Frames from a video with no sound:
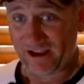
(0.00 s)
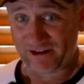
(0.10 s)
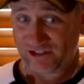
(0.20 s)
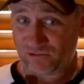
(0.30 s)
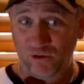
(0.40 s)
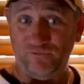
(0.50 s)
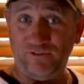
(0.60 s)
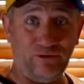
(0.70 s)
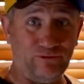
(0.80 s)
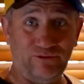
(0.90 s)
only 12
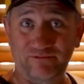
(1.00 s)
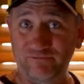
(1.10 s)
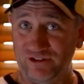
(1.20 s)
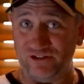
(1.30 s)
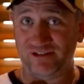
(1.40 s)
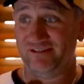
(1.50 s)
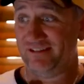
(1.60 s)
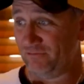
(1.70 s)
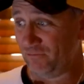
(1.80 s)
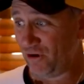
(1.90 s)
volt, which
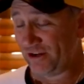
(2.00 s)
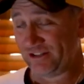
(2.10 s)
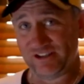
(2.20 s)
didn't work.